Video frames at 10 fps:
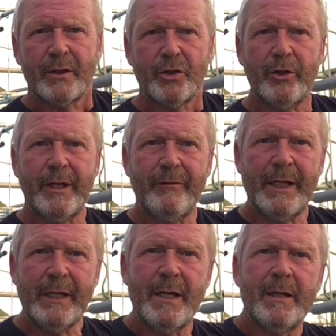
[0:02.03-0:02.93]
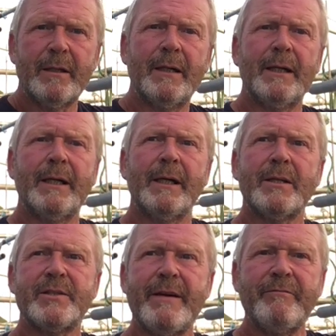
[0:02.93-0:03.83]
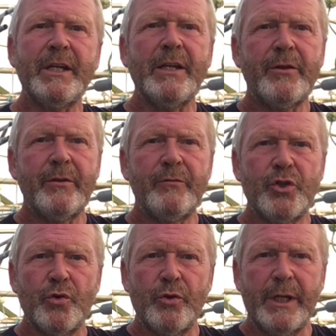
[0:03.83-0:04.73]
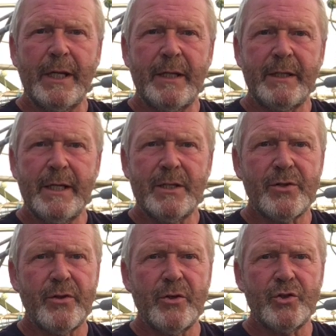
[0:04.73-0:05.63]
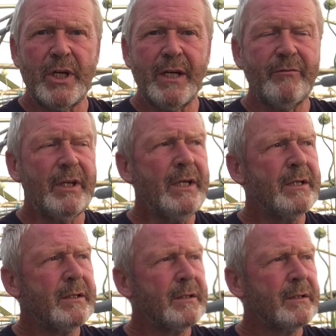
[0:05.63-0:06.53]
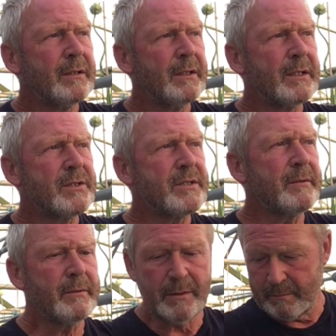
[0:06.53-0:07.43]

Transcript: Good evening, uh, 17th of June here today, it's Thursday evening, it's uh,